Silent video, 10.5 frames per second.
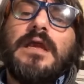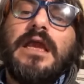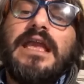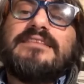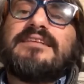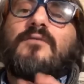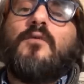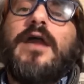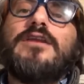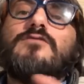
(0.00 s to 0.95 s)
it's a
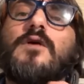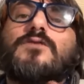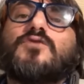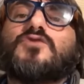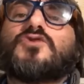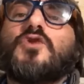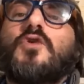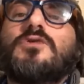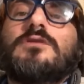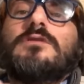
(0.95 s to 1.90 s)
way you want to
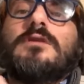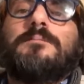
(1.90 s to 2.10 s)
show the